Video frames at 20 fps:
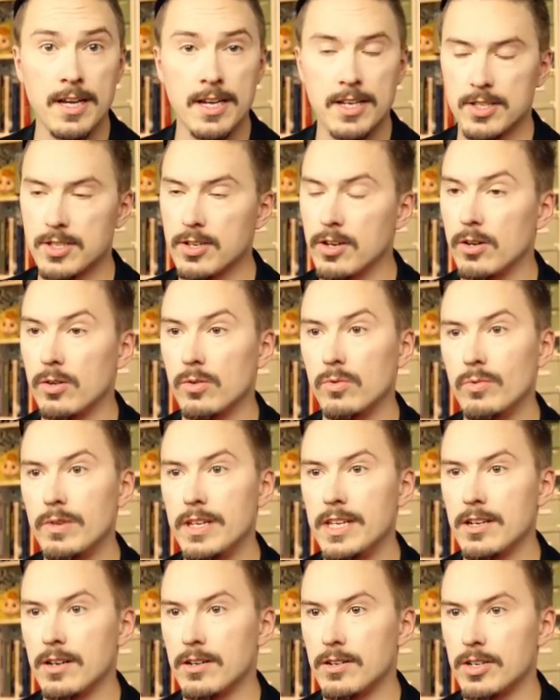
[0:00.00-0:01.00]
So
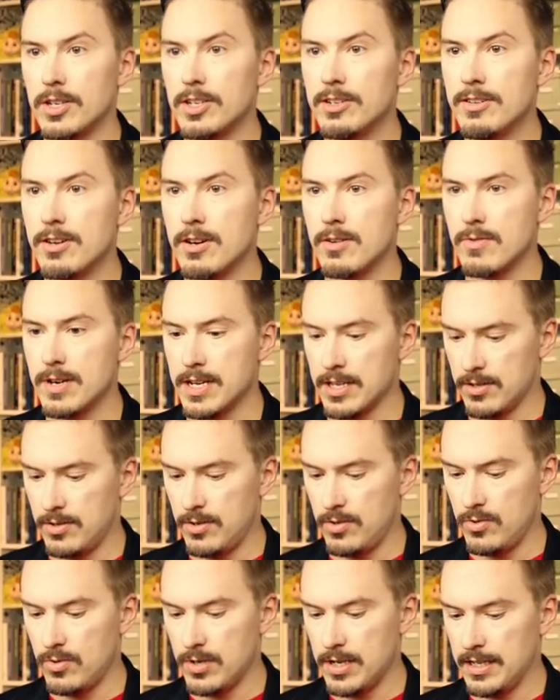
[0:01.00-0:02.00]
we are going
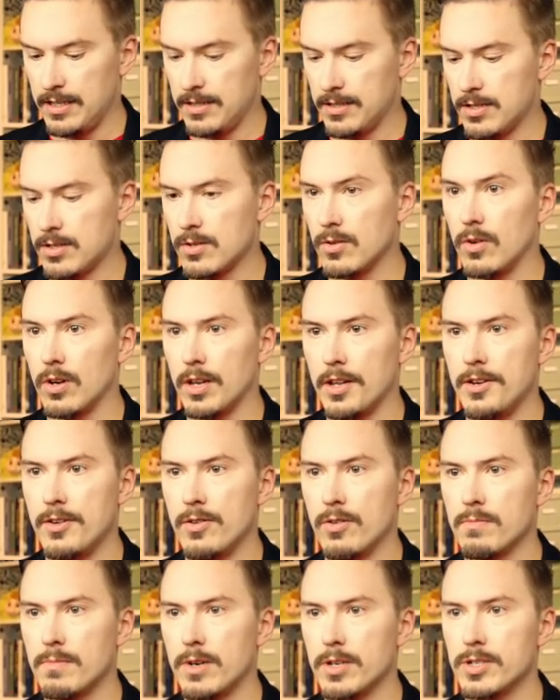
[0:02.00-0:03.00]
to install a
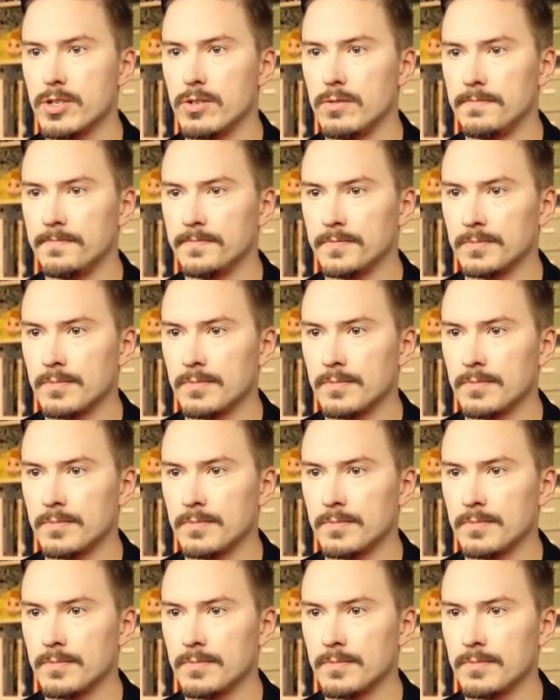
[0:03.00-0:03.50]
Node module.